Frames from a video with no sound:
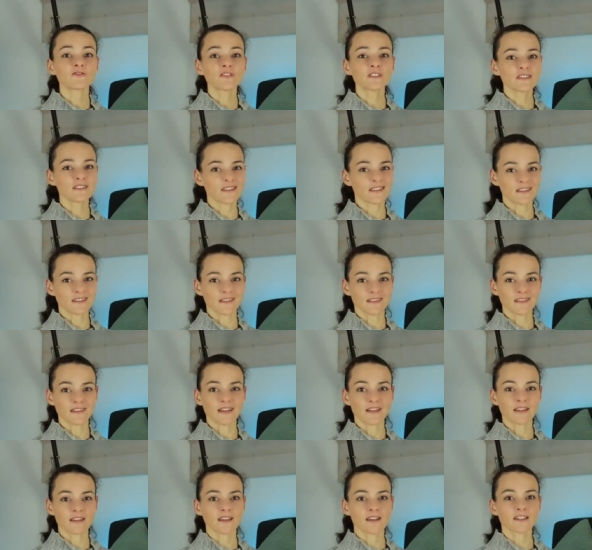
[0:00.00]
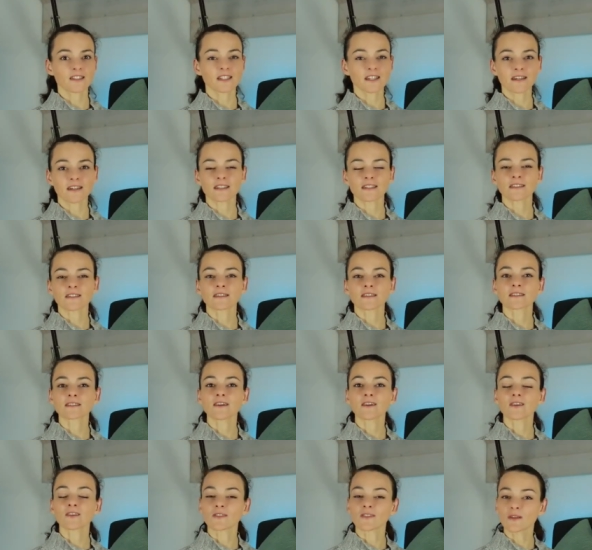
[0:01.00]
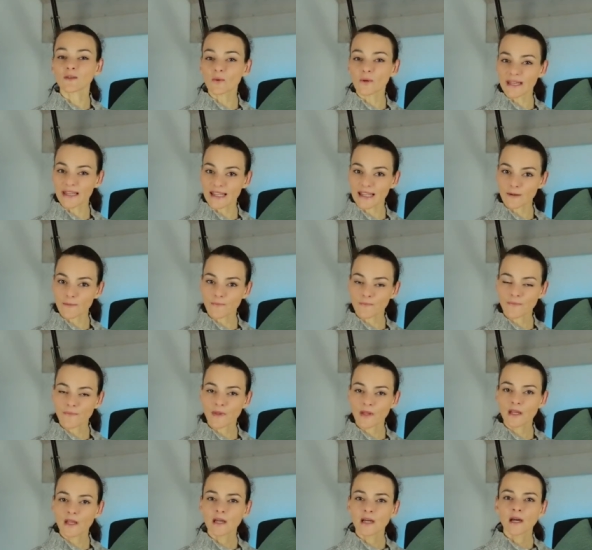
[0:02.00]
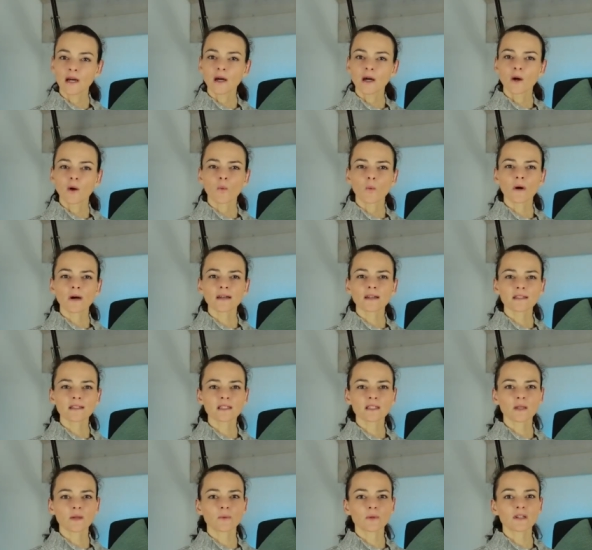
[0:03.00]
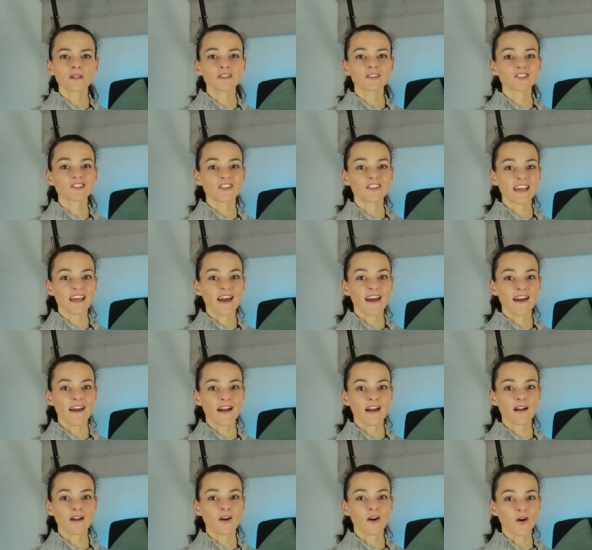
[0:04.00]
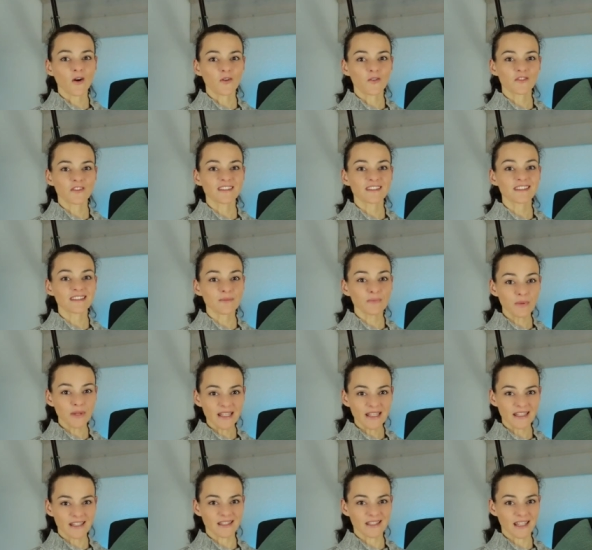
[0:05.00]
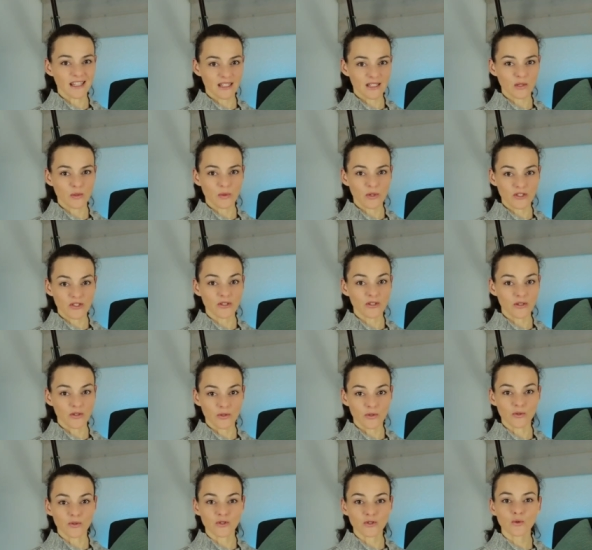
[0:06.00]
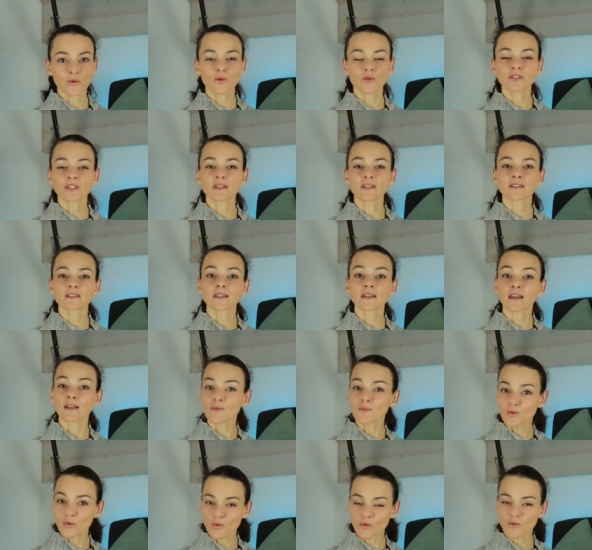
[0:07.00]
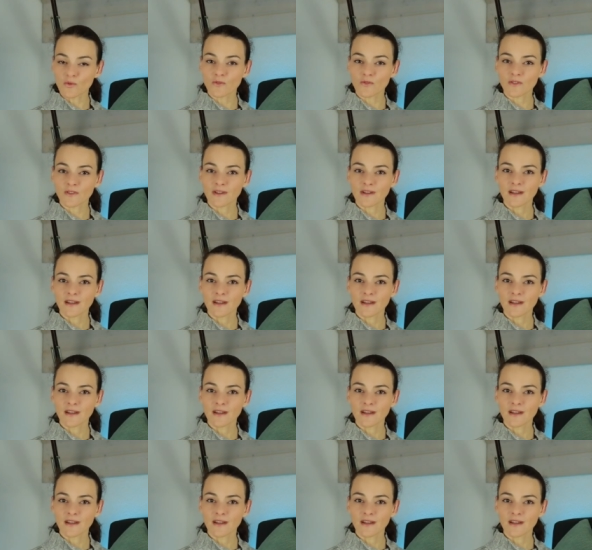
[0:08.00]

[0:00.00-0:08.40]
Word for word: drizzle that caught us on the way. Once we got the hang of the speed at which those scooters can move,